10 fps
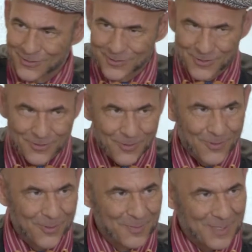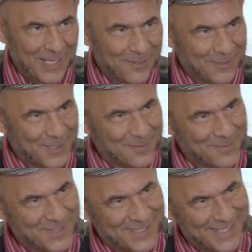storm cloud
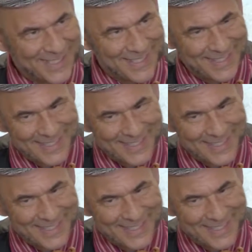comes in.